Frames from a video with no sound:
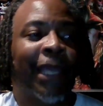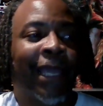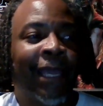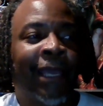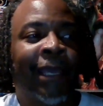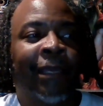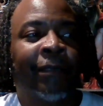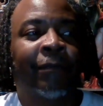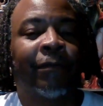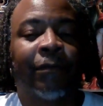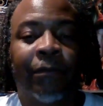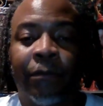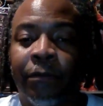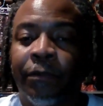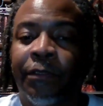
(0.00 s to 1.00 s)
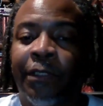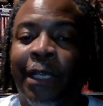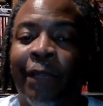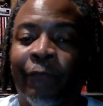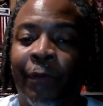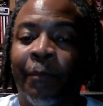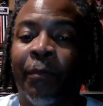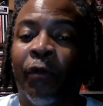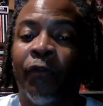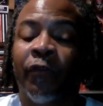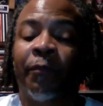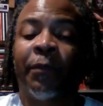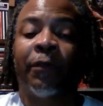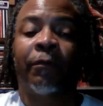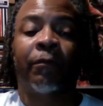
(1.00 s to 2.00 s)
had Chadwick
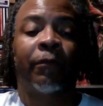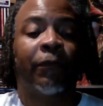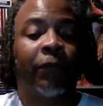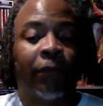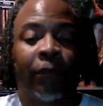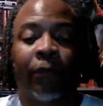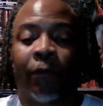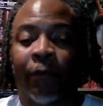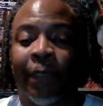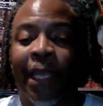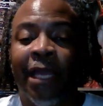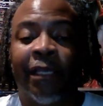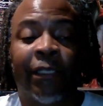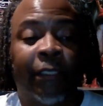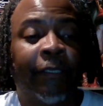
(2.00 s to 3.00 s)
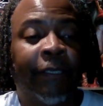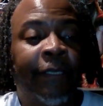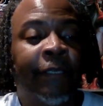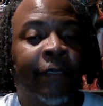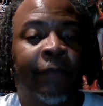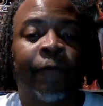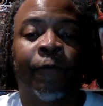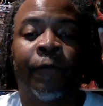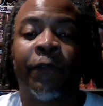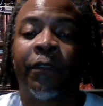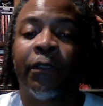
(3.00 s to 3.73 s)
Boseman, you know, had he lived,